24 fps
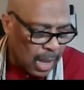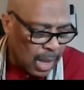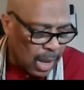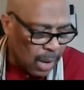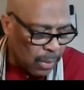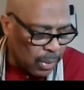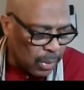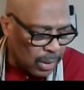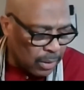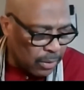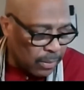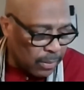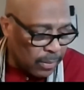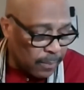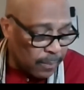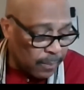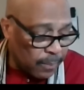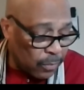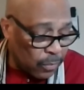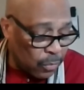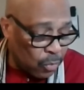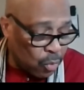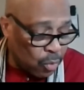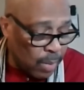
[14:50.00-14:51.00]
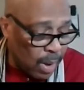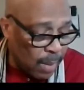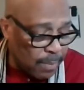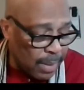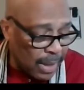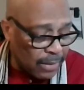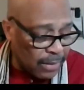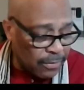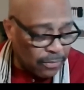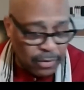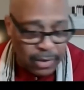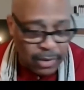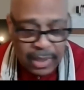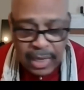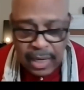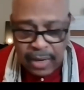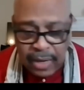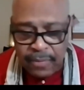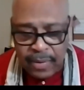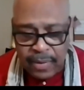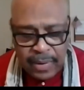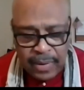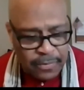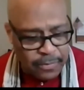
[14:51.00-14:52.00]
I will do my best to
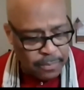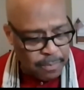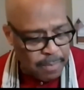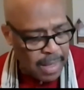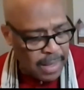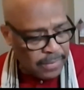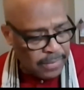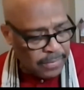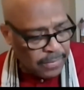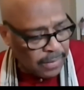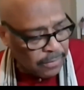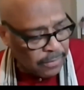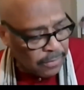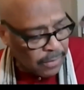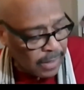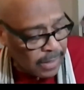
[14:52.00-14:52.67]
deliver this message,